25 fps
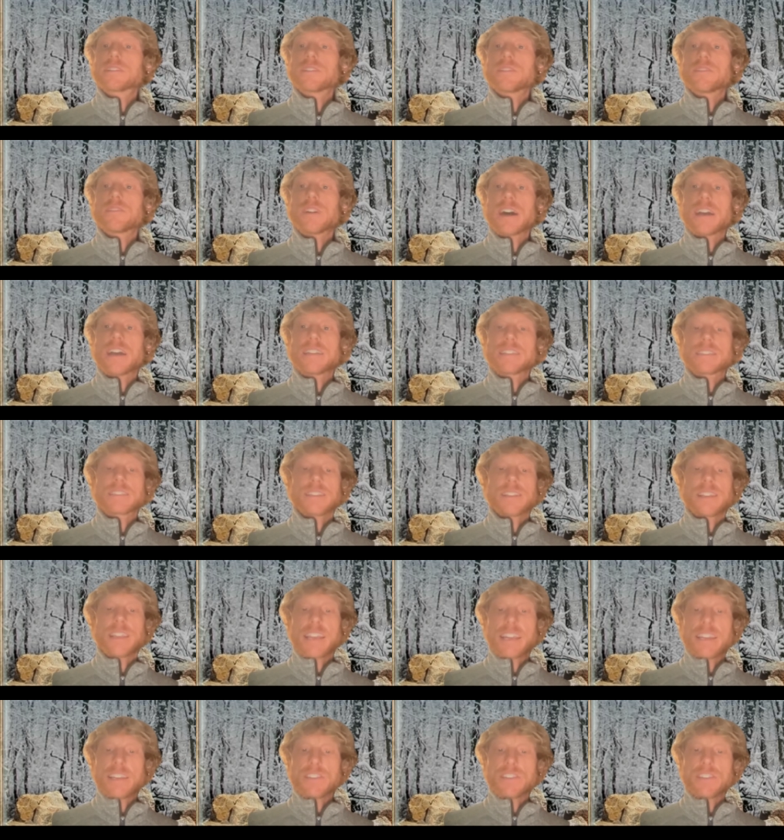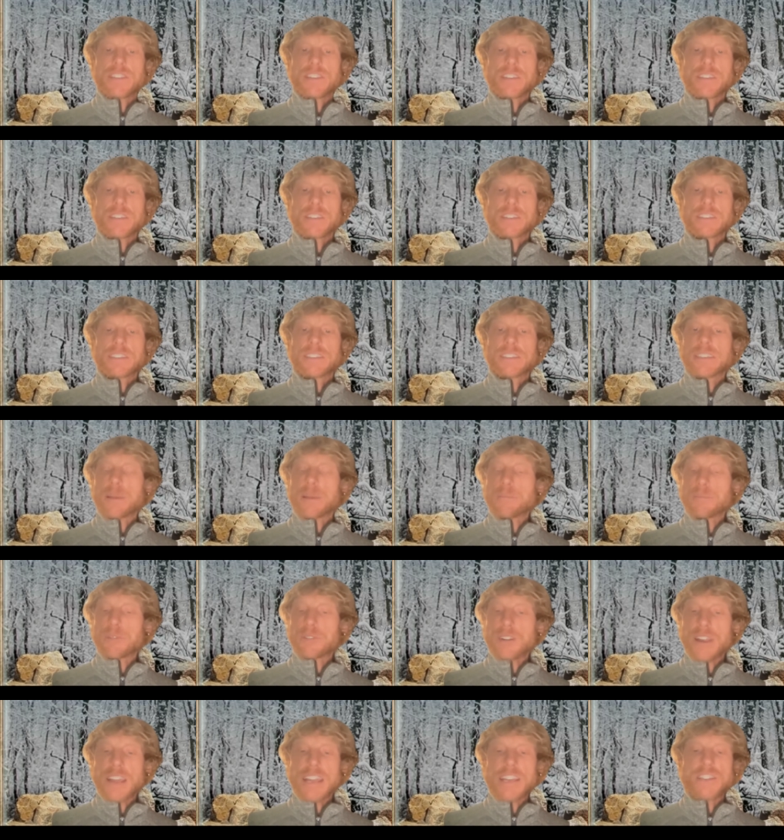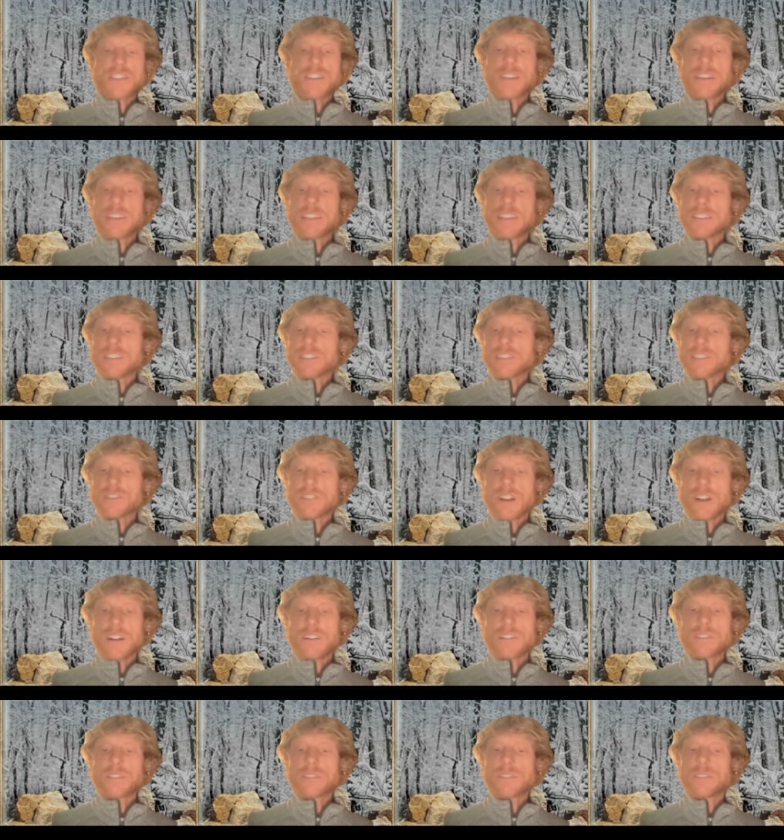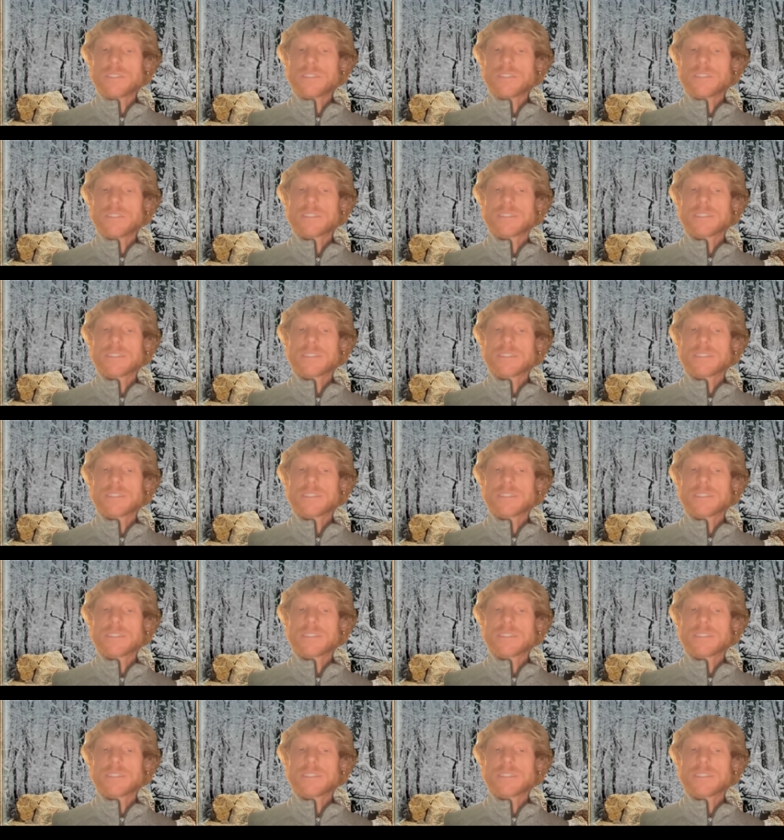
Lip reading: of isolation, separation, and struggle,